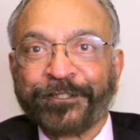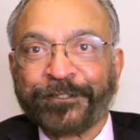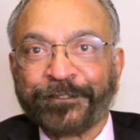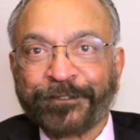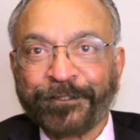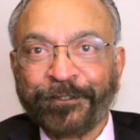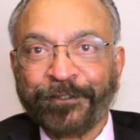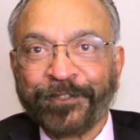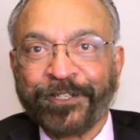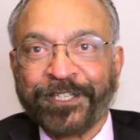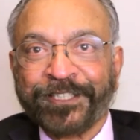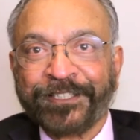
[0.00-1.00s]
so
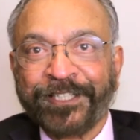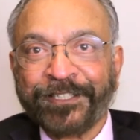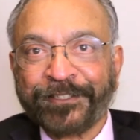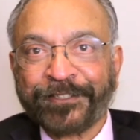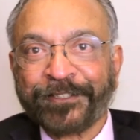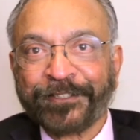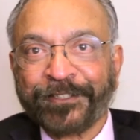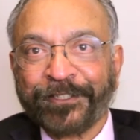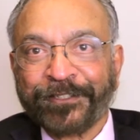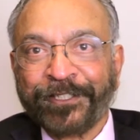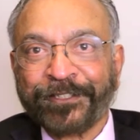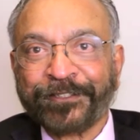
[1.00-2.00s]
that's
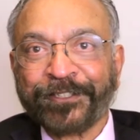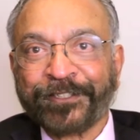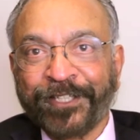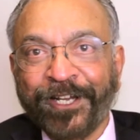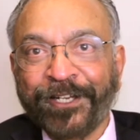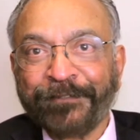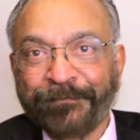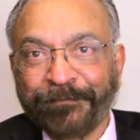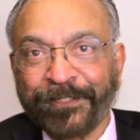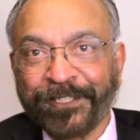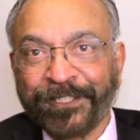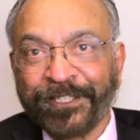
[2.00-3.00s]
that's the time
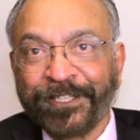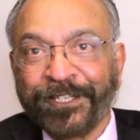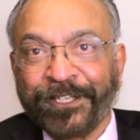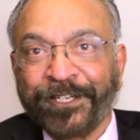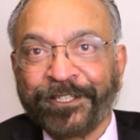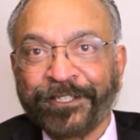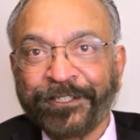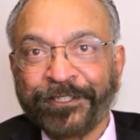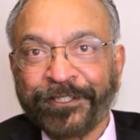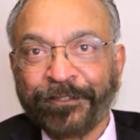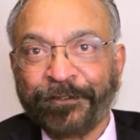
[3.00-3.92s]
we said